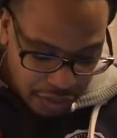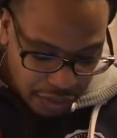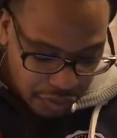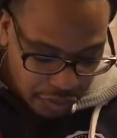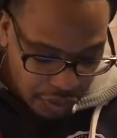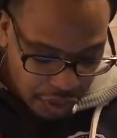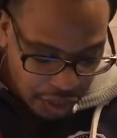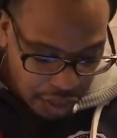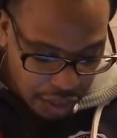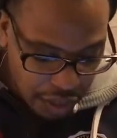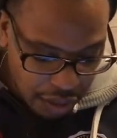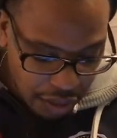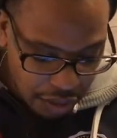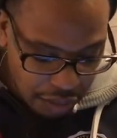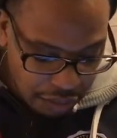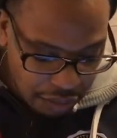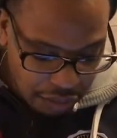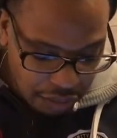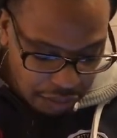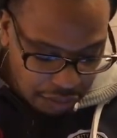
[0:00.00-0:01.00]

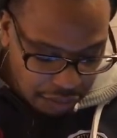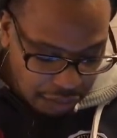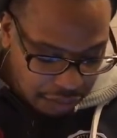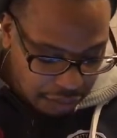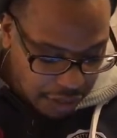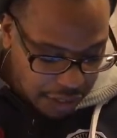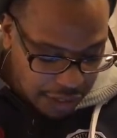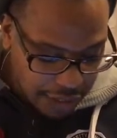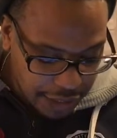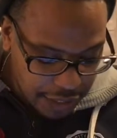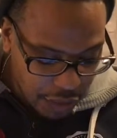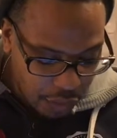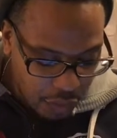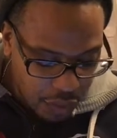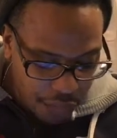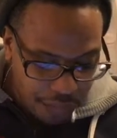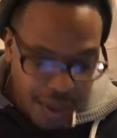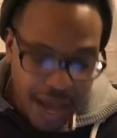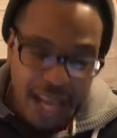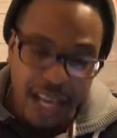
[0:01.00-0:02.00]
So let's see
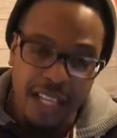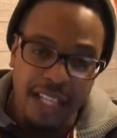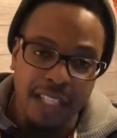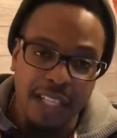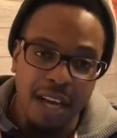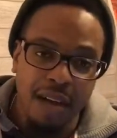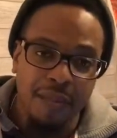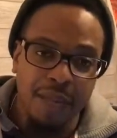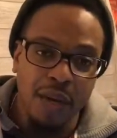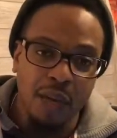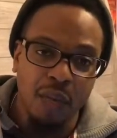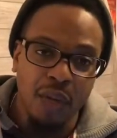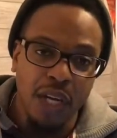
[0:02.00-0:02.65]
when the package come in,